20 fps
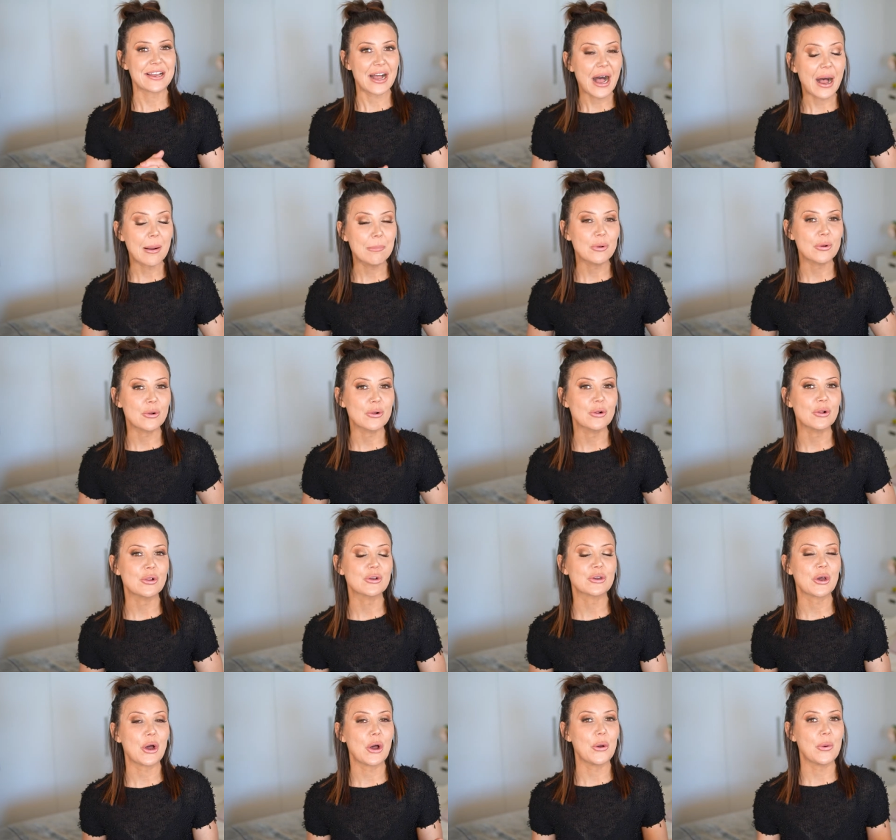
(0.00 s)

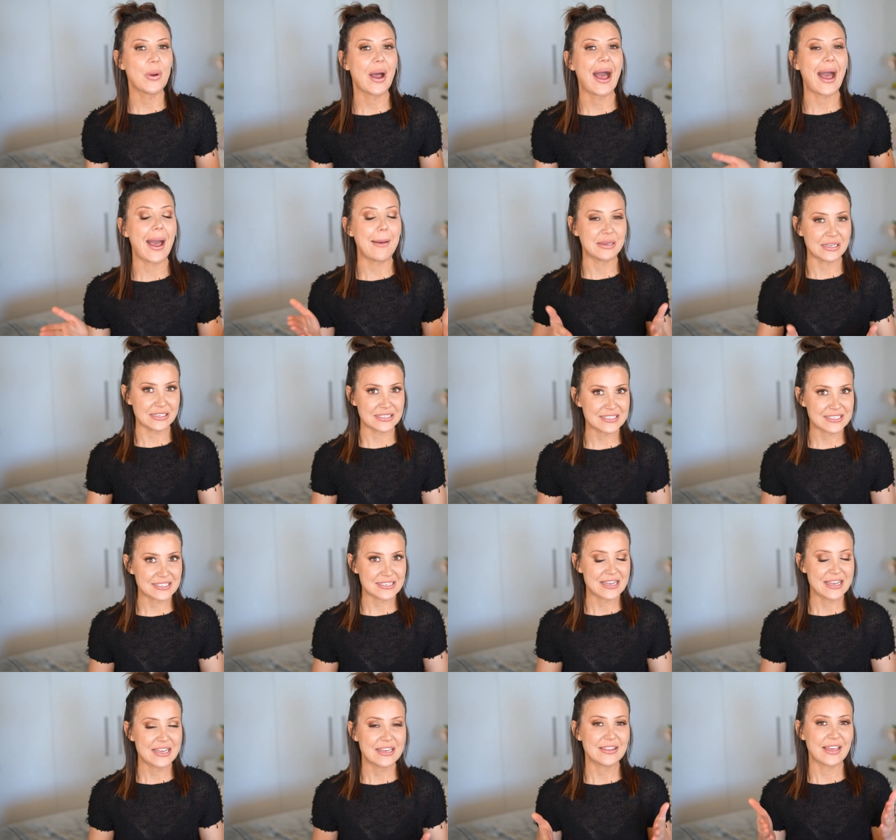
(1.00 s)
couple
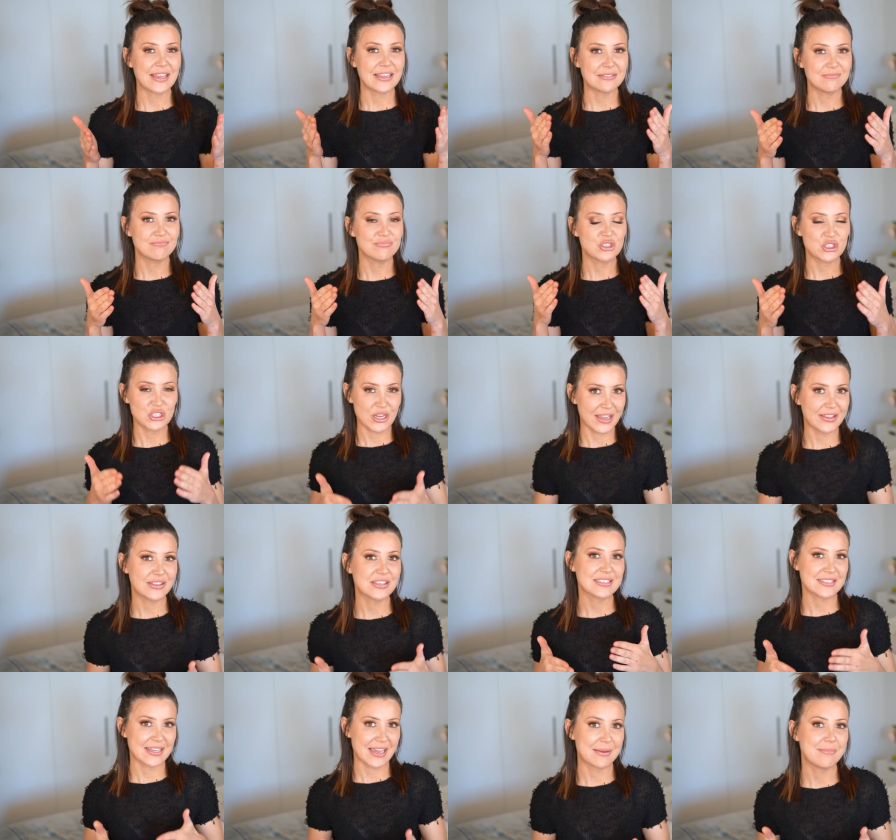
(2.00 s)
cohabit, they share
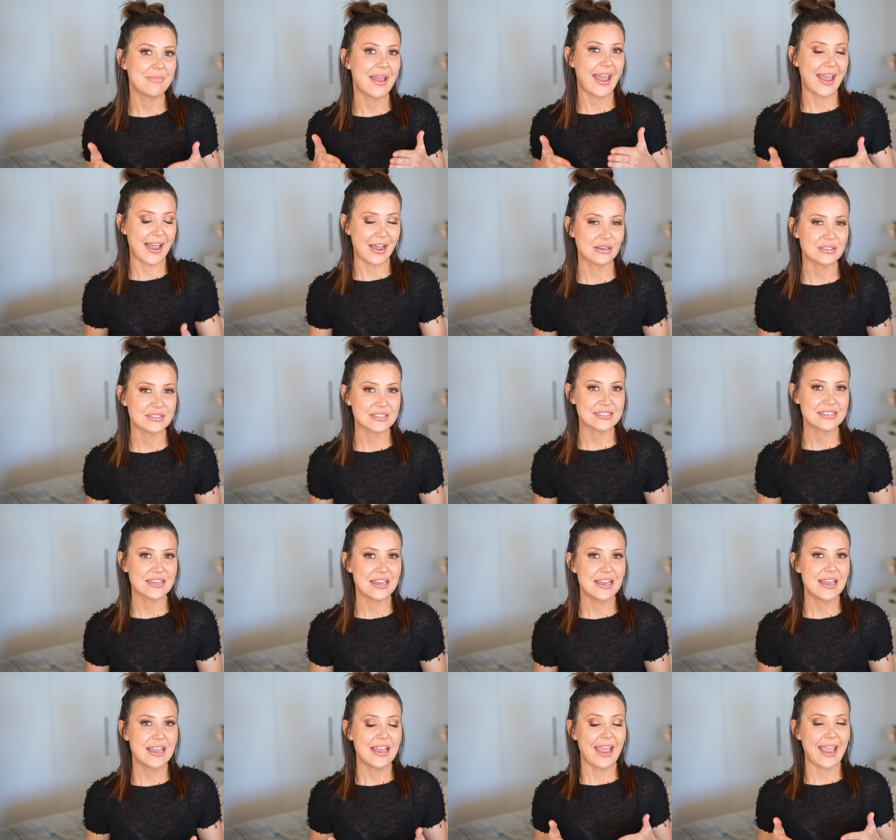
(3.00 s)
the same house,
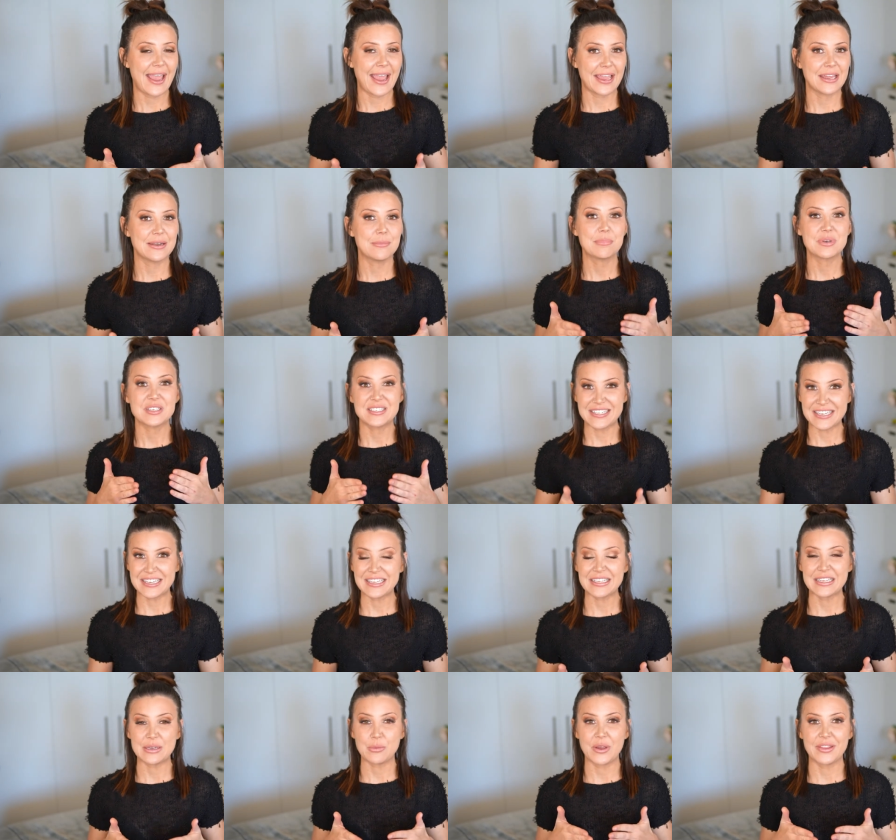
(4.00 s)
and
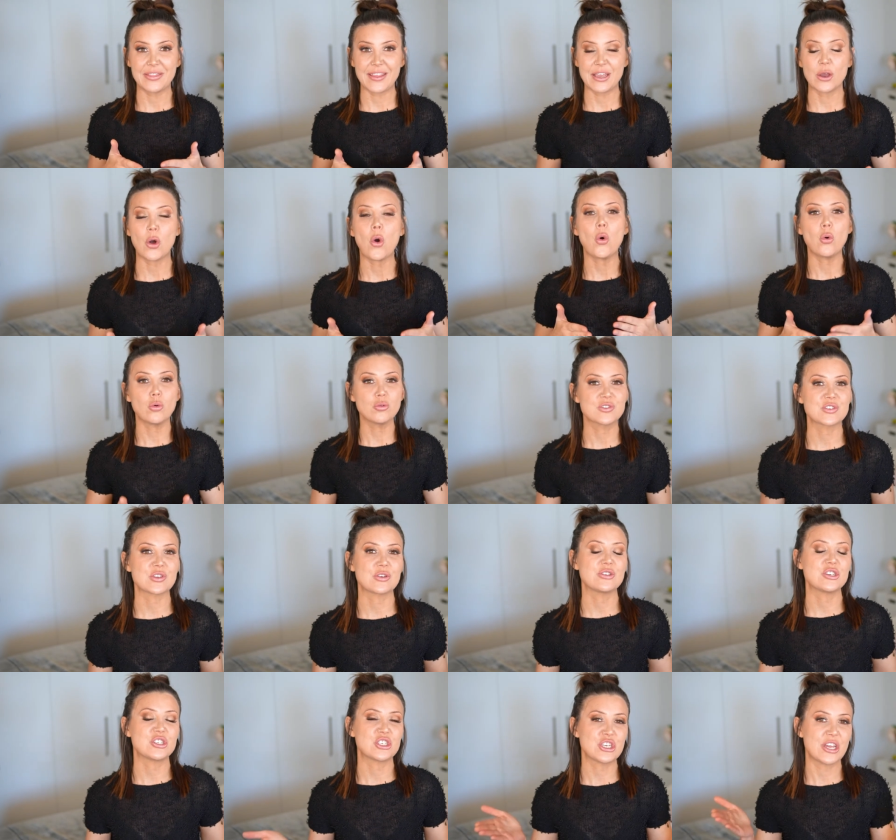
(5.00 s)
particularly when they
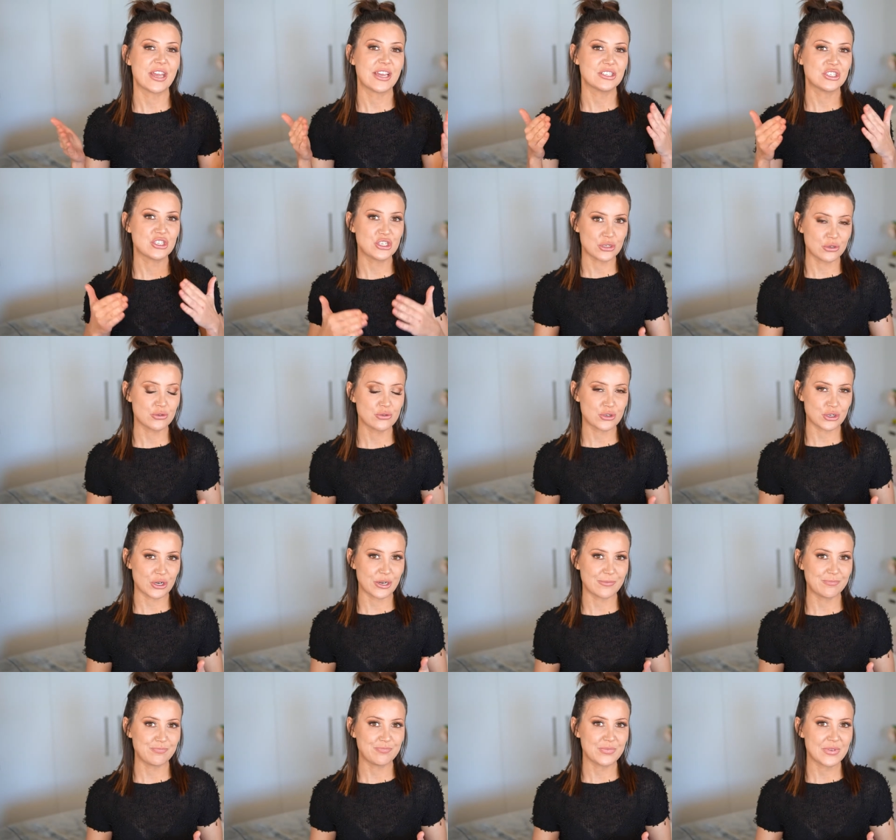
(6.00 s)
also share
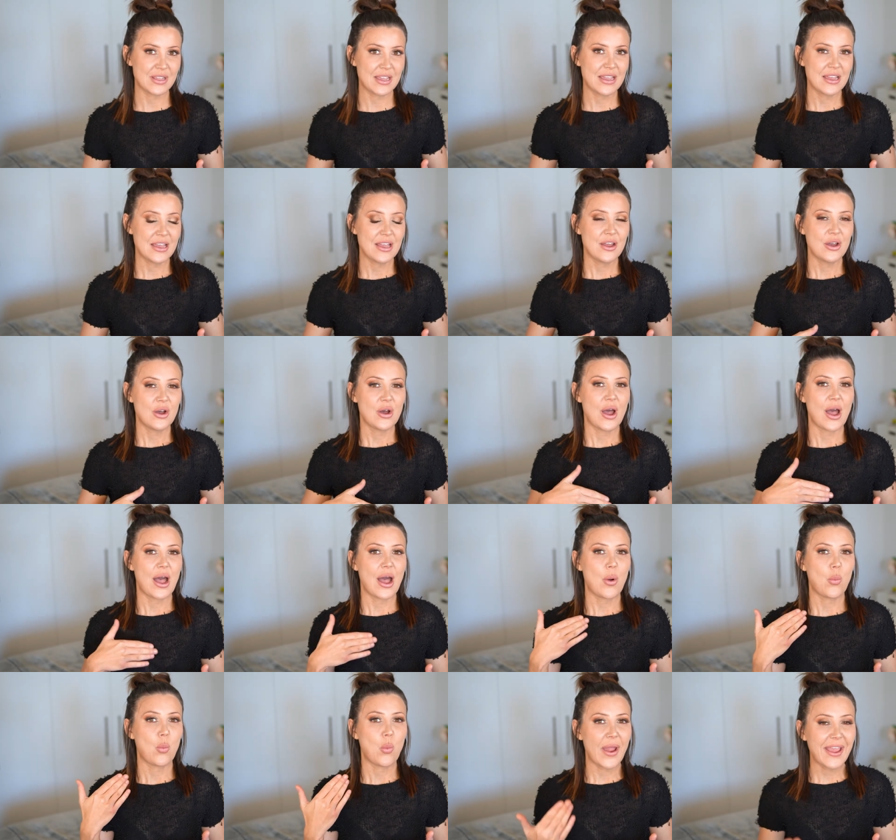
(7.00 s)
children,
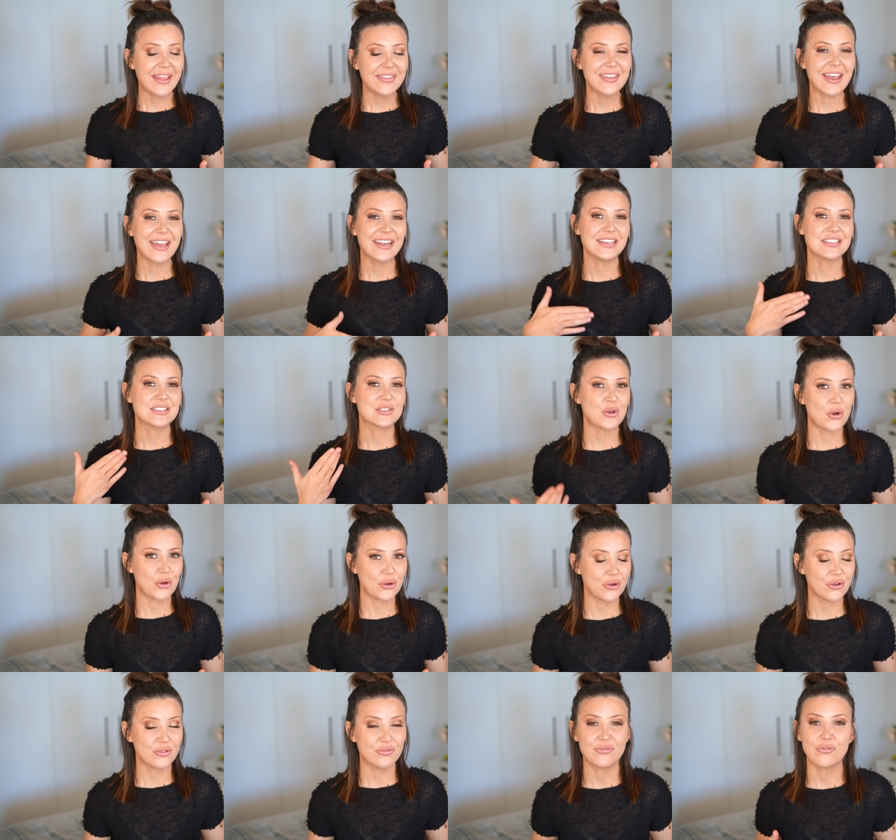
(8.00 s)
when that has
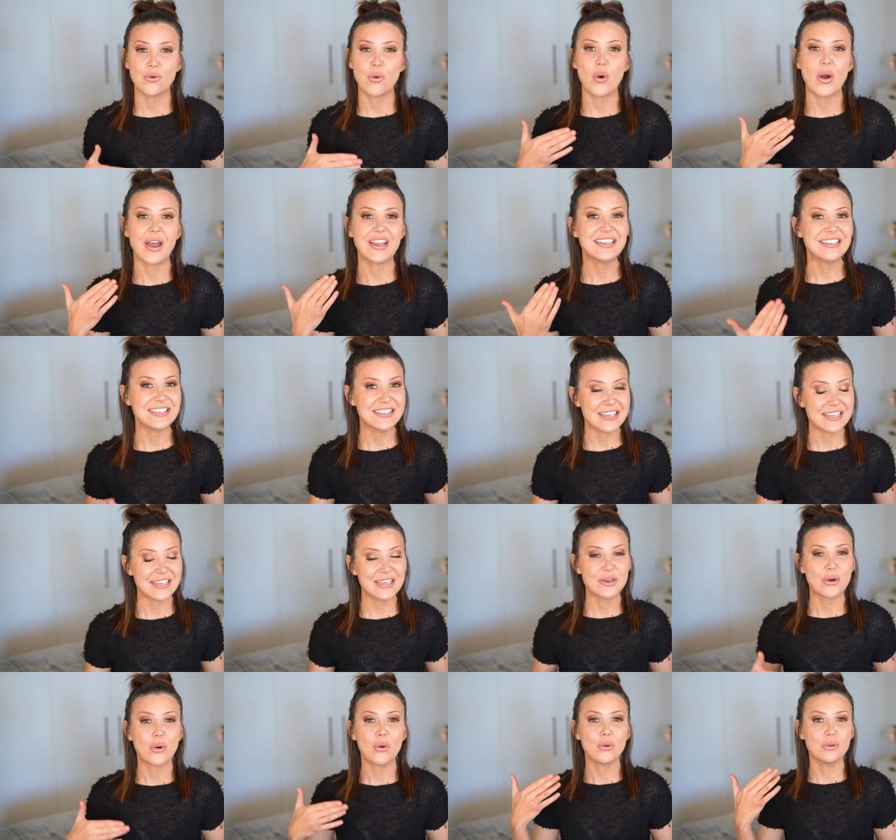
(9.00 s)
gone on for a
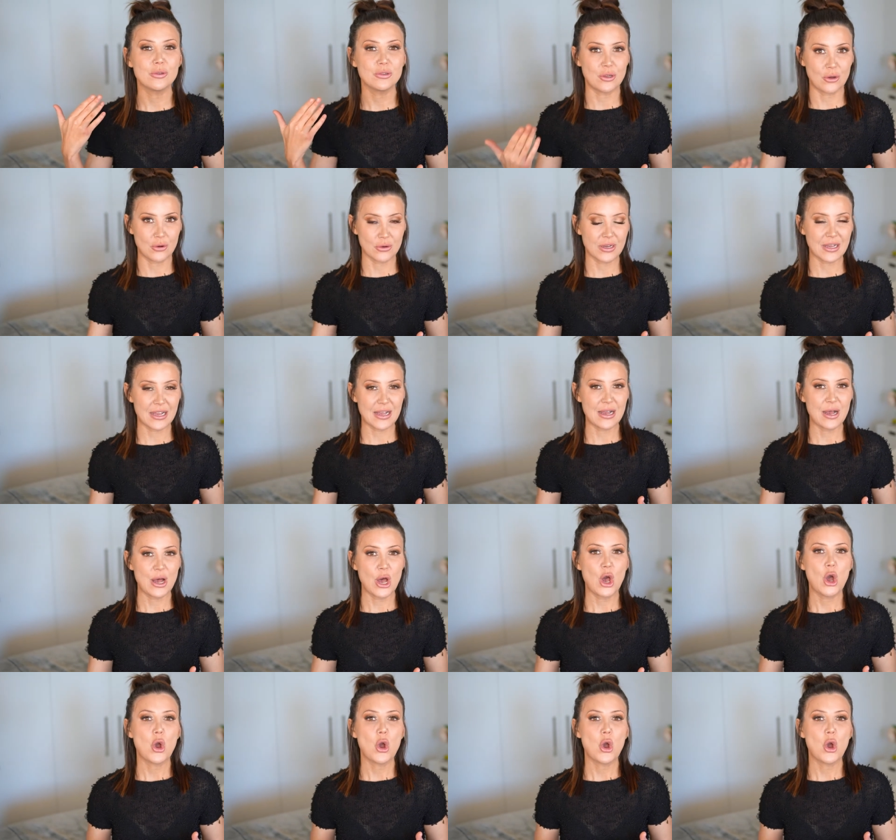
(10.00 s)
year or longer,